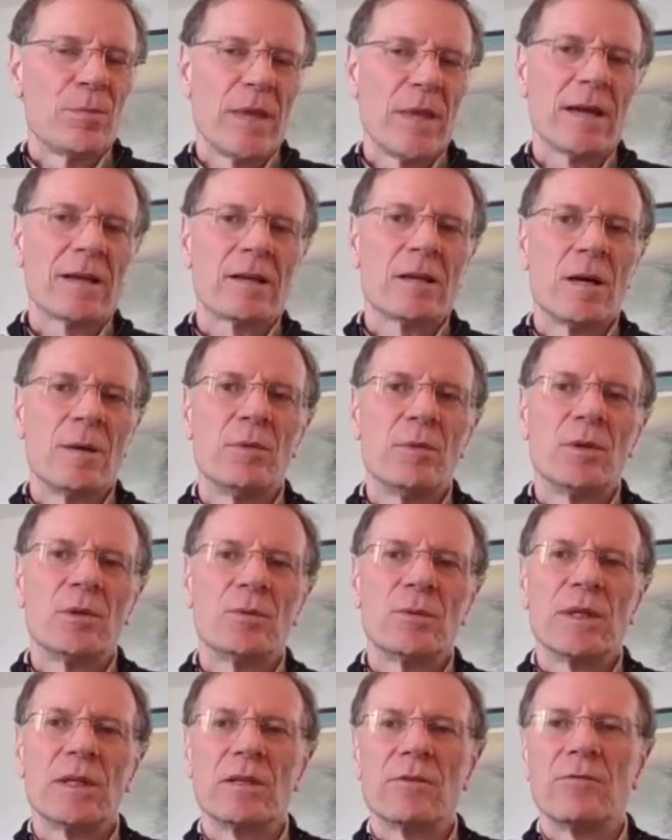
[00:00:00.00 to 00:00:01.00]
That
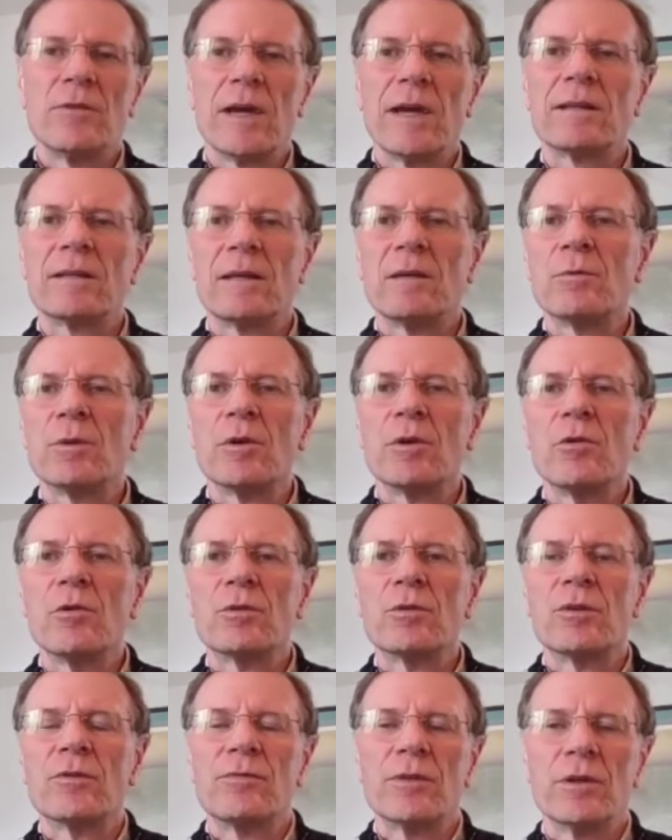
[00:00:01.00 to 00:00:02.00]
coupled with the fact that we're
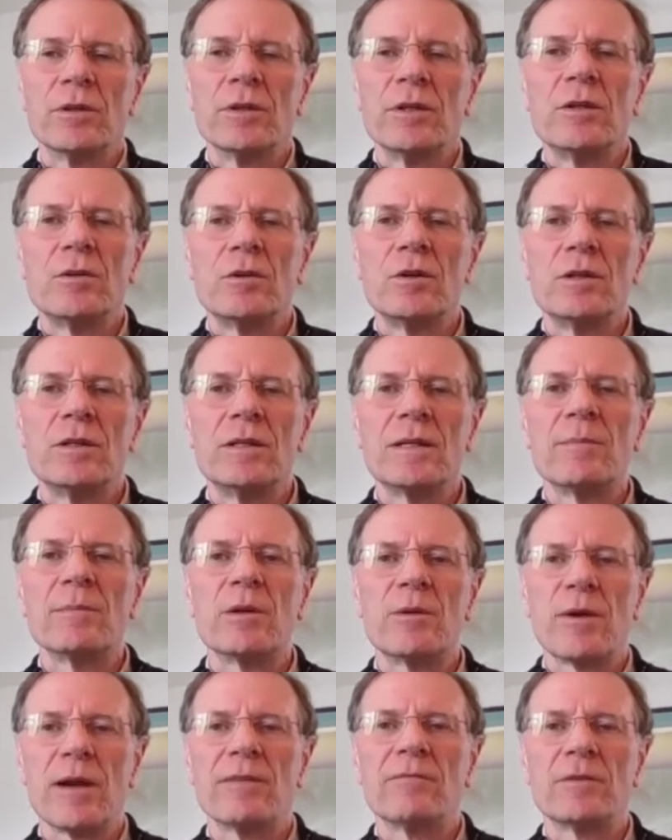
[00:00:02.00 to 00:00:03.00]
going through a fairly good
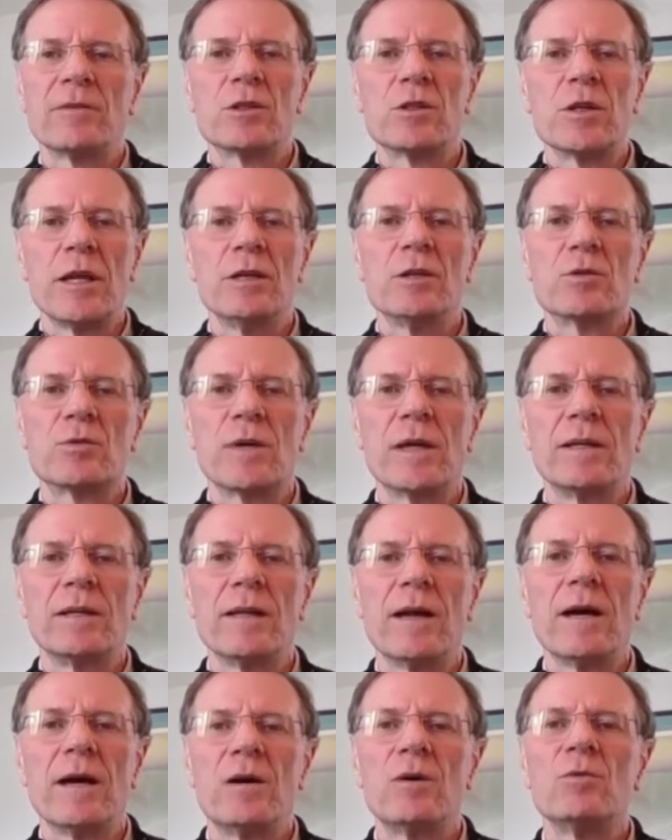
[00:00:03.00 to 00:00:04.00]
demographic change right
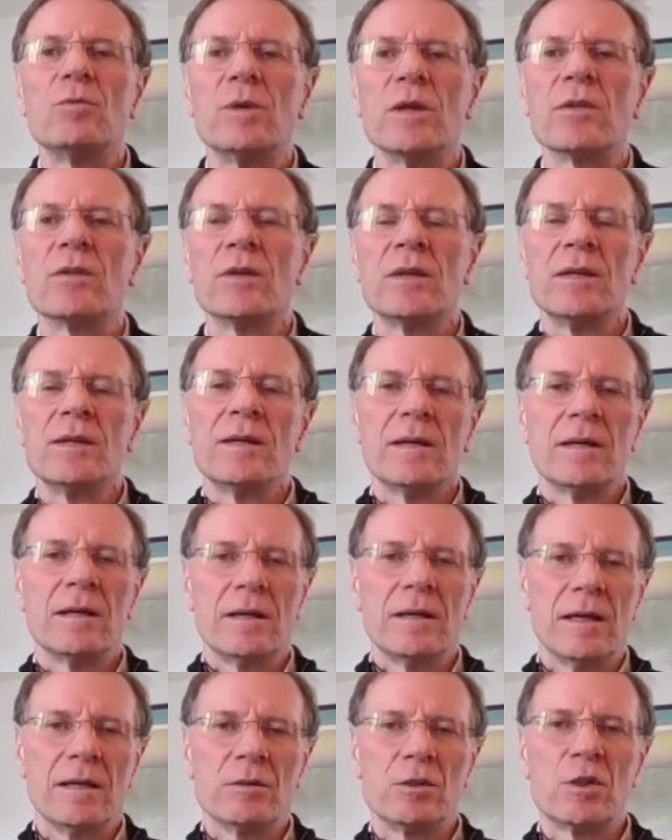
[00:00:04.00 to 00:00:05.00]
now with
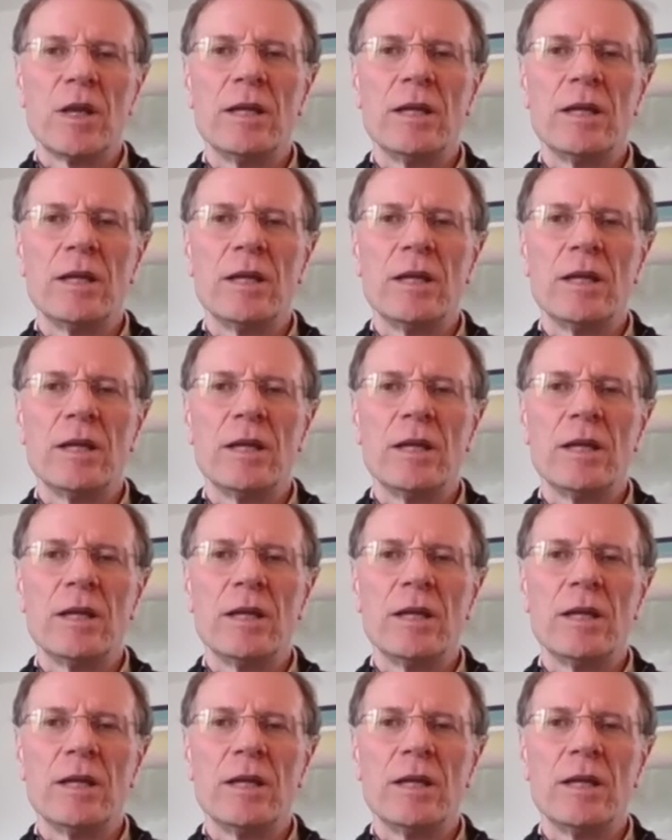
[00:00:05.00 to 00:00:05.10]
a